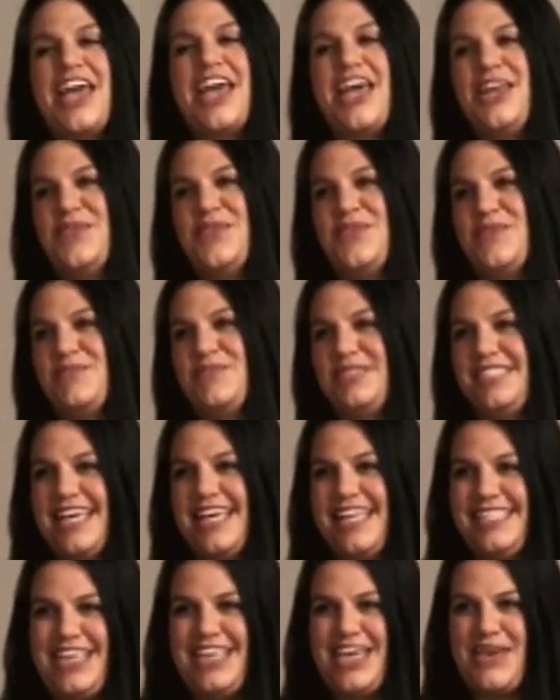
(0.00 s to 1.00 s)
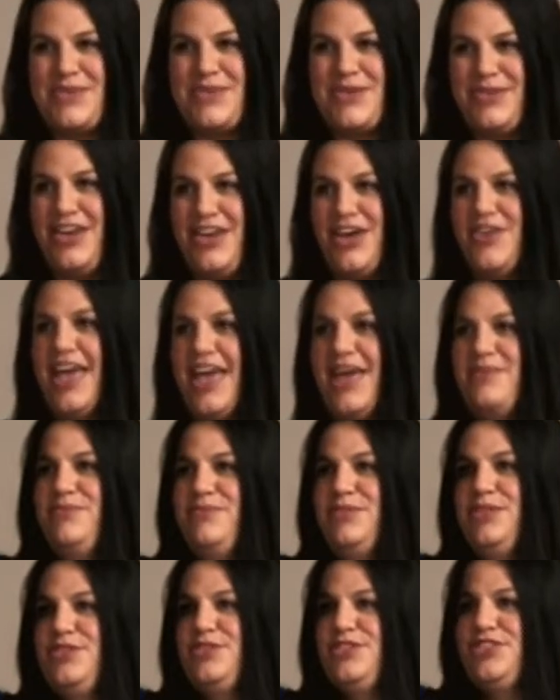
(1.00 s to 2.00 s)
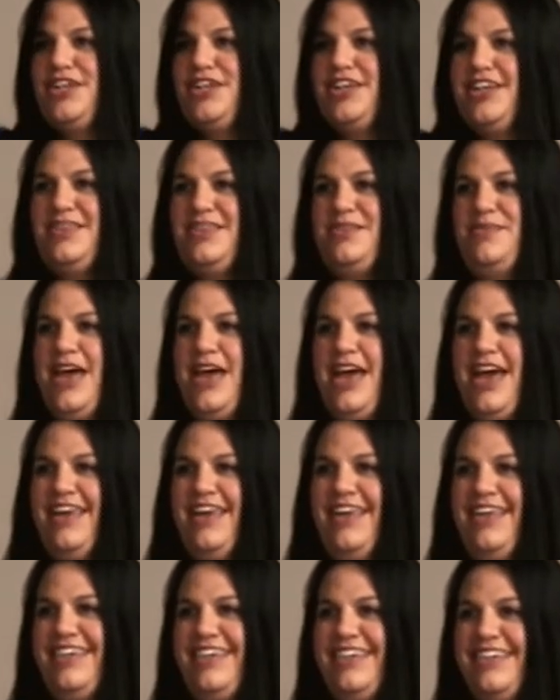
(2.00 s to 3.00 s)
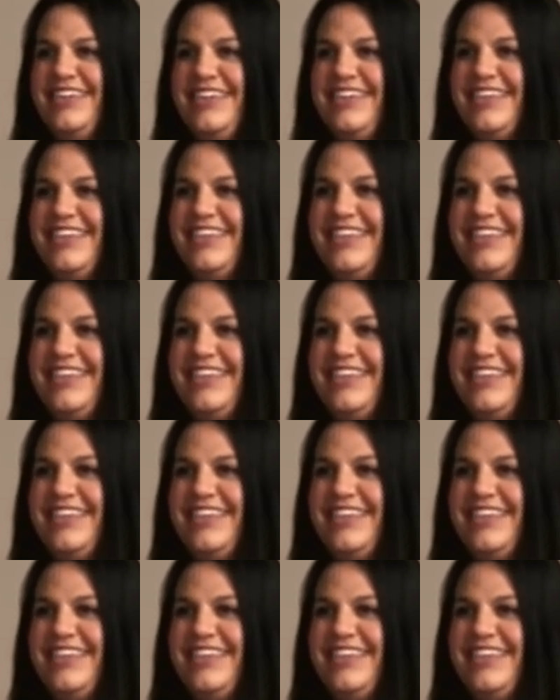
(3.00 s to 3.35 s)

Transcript: Is it anyone besides Camo? Okay, blue shirt in the back.